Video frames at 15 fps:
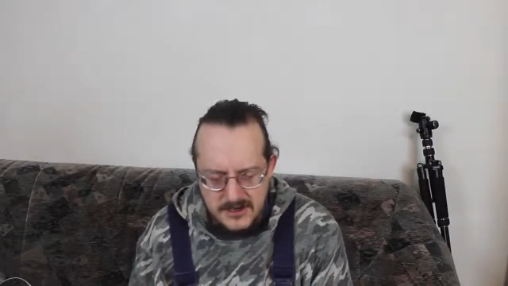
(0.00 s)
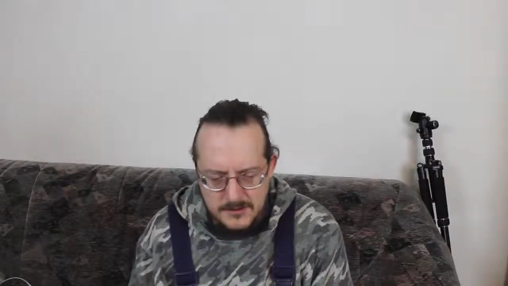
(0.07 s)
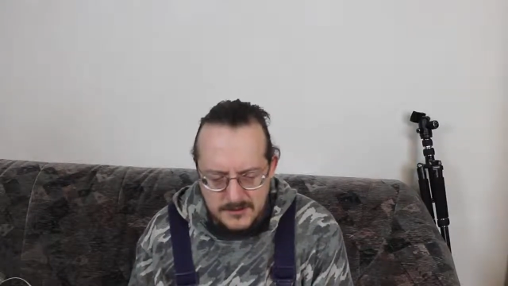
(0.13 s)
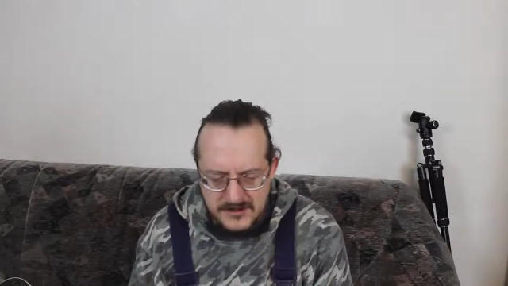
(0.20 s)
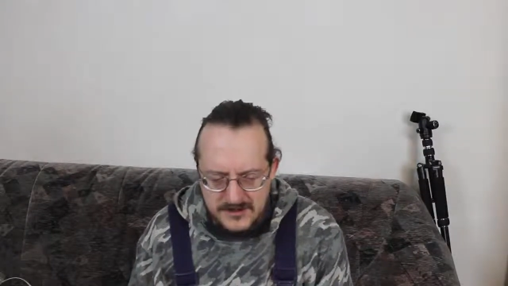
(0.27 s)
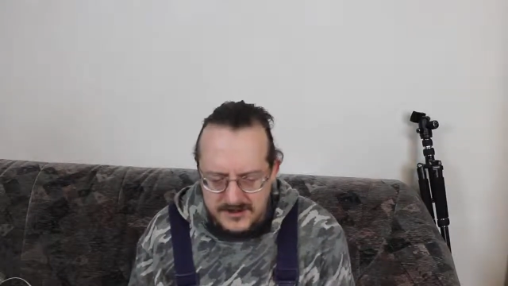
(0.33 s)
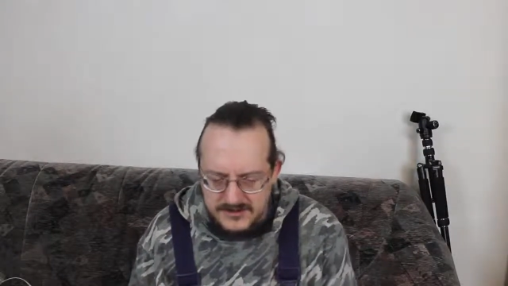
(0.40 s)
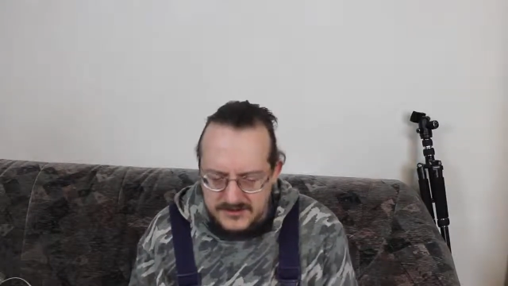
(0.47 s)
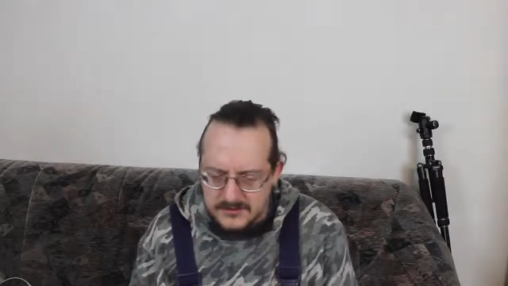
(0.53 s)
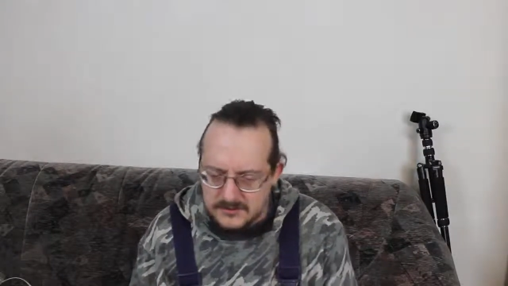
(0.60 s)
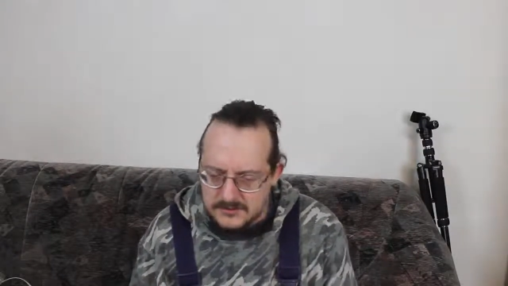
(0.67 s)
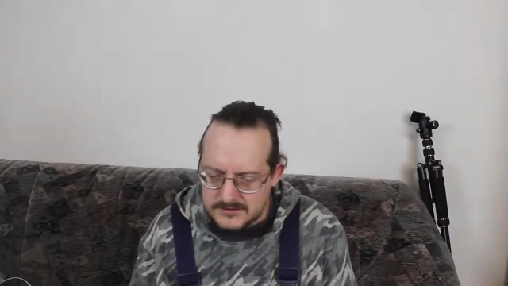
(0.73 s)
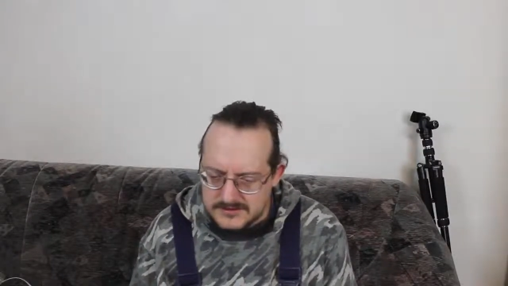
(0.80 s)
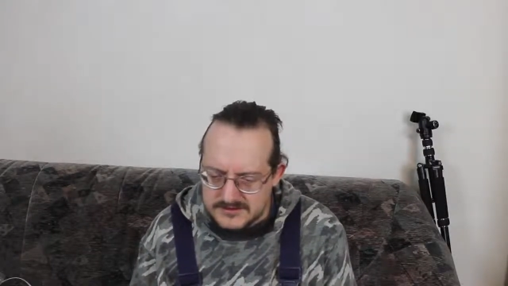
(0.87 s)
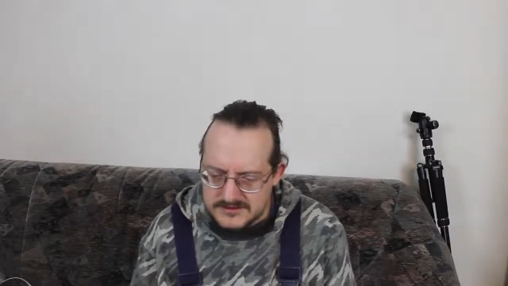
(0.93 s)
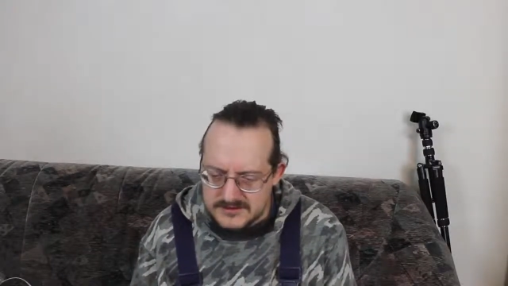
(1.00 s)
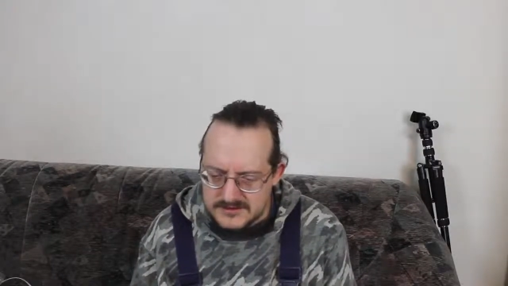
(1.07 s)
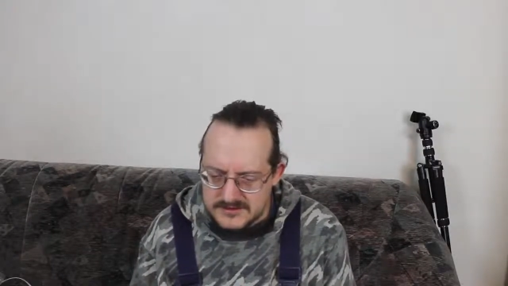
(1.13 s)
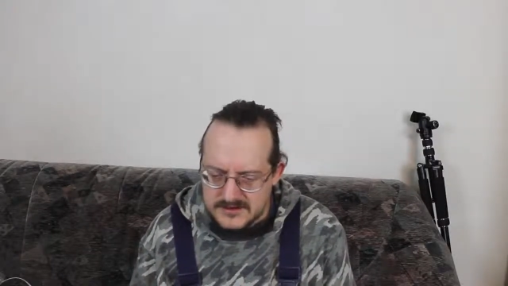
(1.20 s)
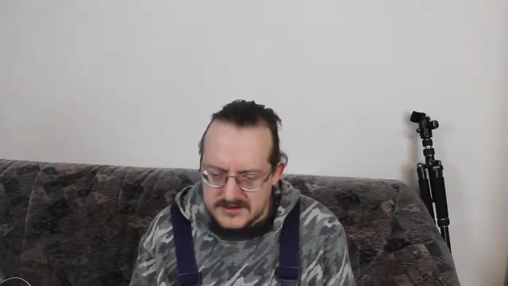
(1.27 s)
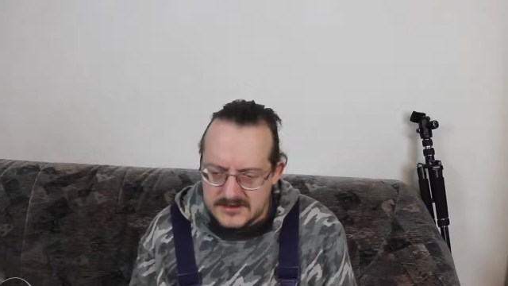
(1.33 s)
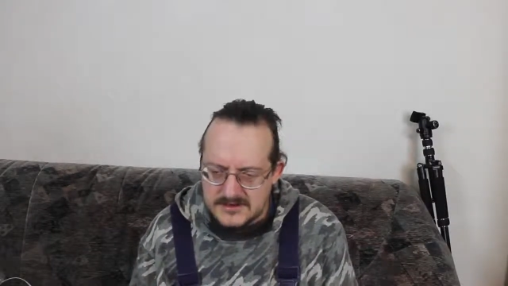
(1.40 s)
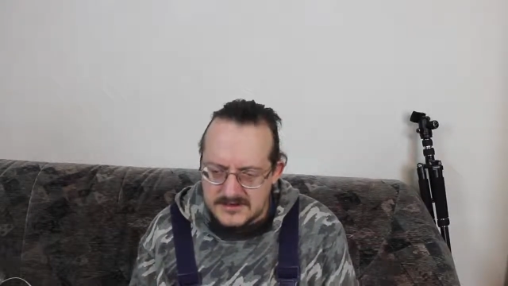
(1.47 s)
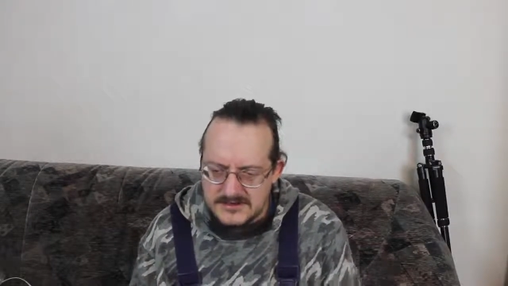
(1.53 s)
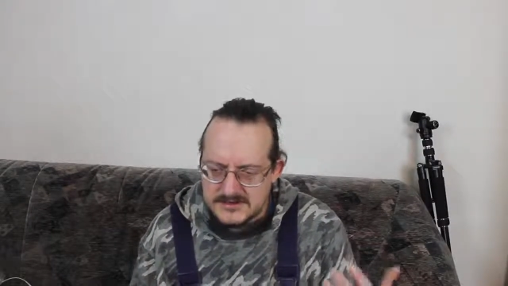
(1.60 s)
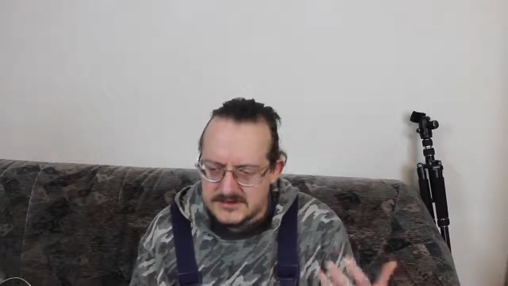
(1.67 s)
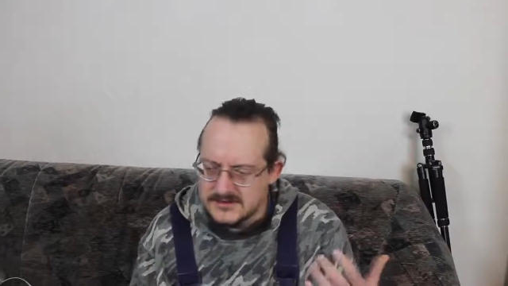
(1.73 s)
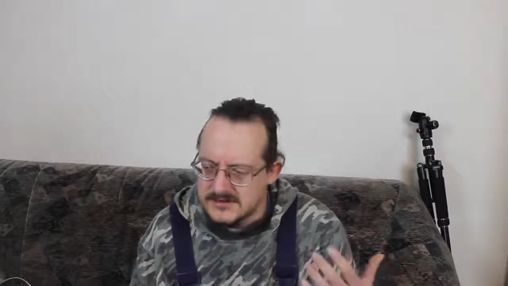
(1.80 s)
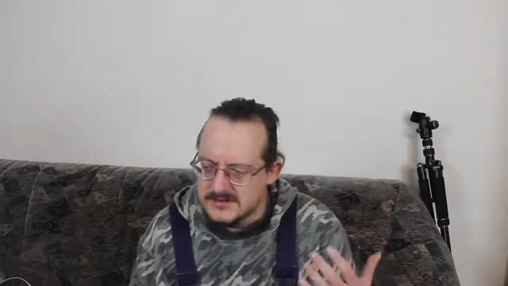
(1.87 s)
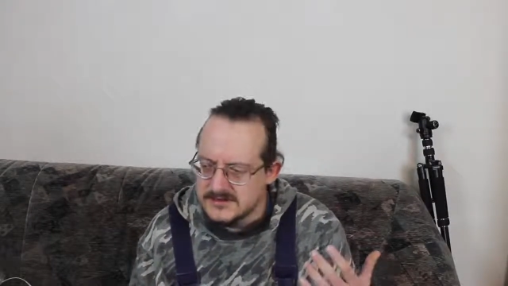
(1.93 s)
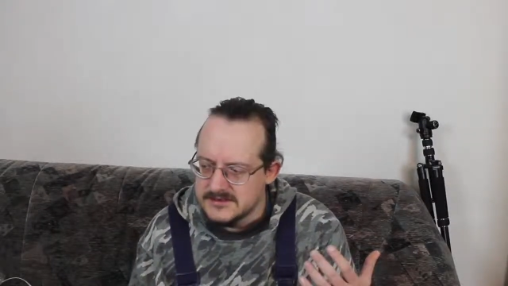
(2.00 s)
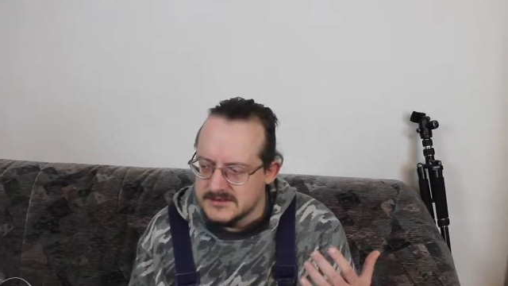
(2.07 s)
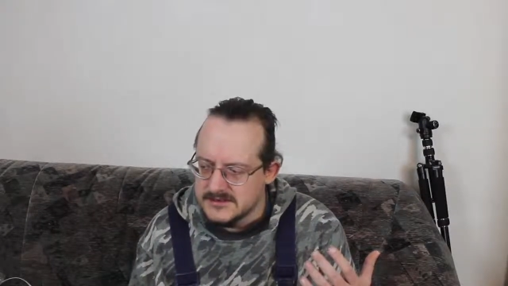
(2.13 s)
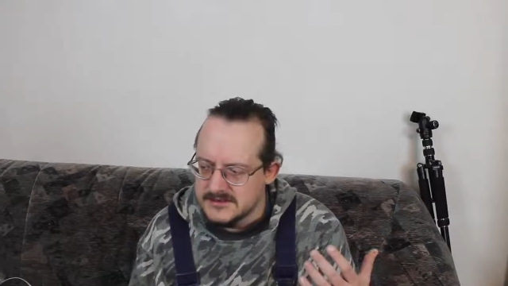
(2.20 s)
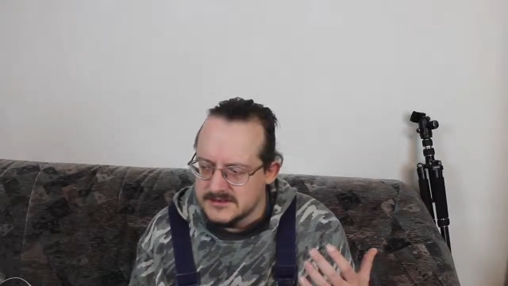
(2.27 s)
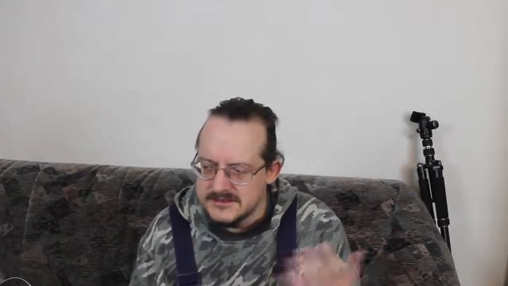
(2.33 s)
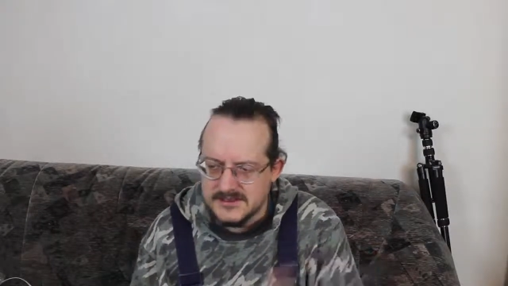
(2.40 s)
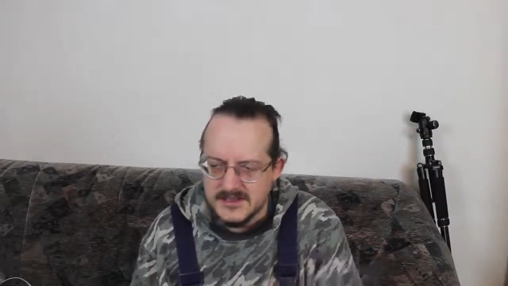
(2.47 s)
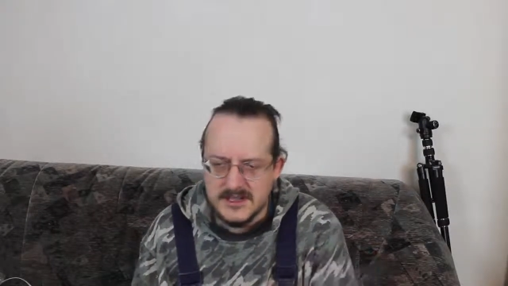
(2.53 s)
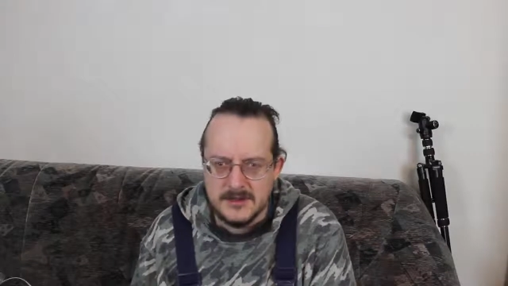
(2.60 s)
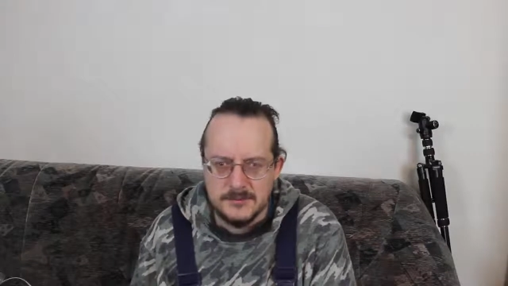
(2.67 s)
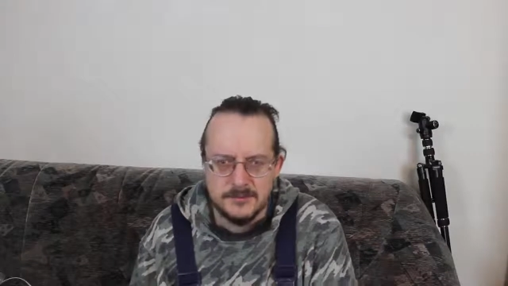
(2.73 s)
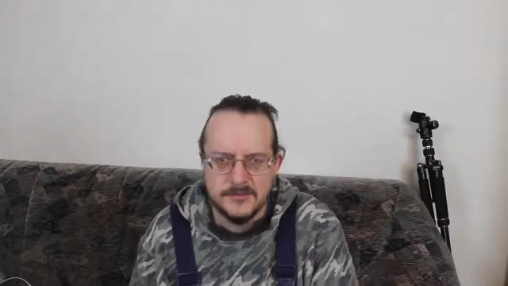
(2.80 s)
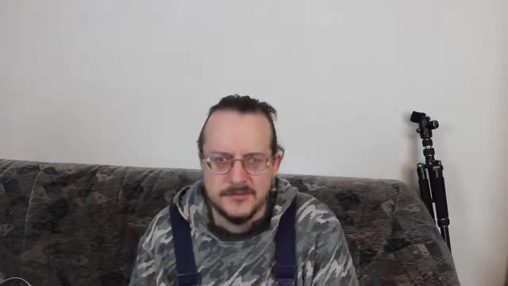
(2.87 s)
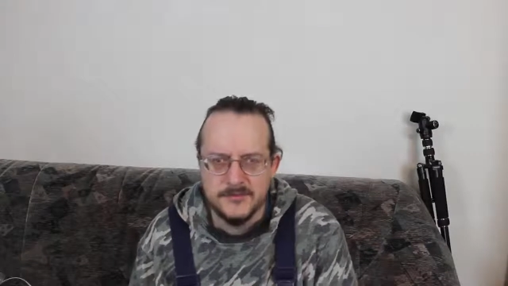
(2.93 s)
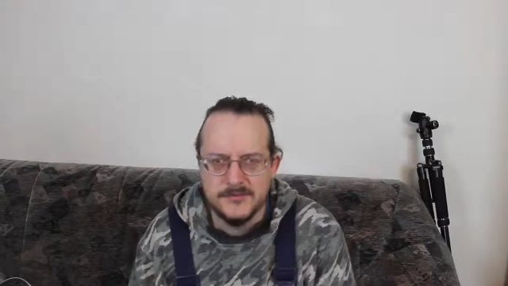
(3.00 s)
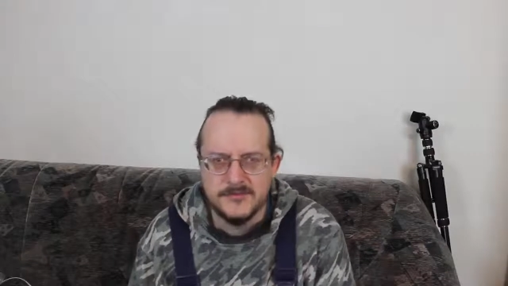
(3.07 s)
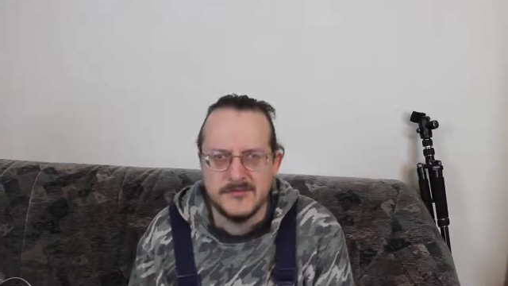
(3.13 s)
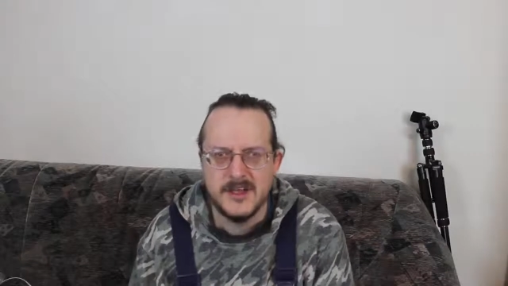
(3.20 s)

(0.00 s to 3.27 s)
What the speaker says: But I used the same